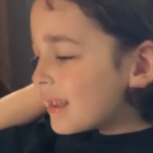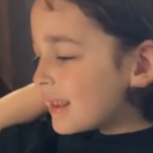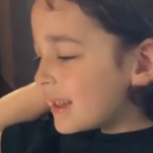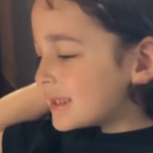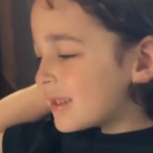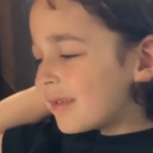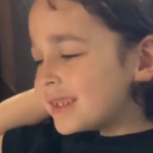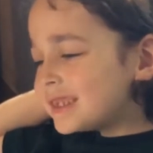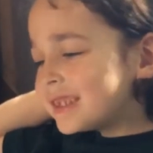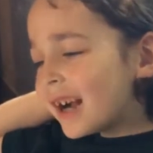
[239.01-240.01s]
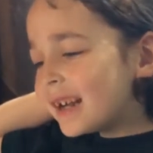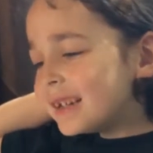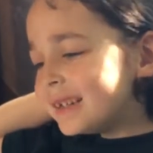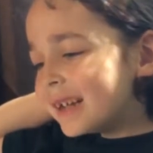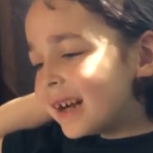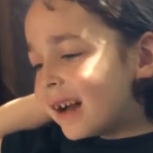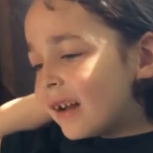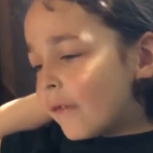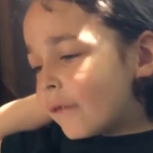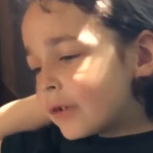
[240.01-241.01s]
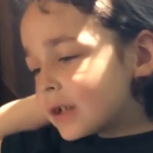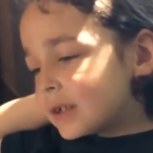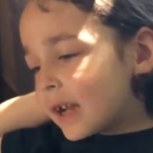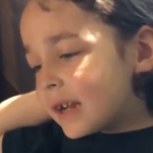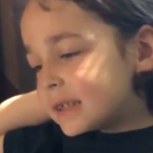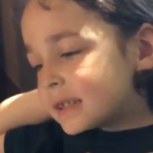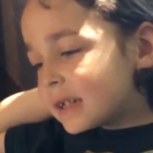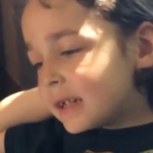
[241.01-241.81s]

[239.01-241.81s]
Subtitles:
things to which the idea for the day is